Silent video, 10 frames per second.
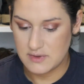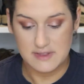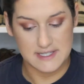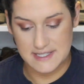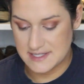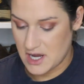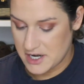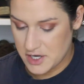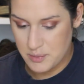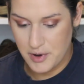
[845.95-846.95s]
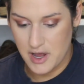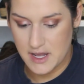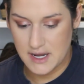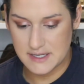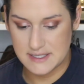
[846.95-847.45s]
this is not a new
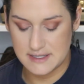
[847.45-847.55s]
product.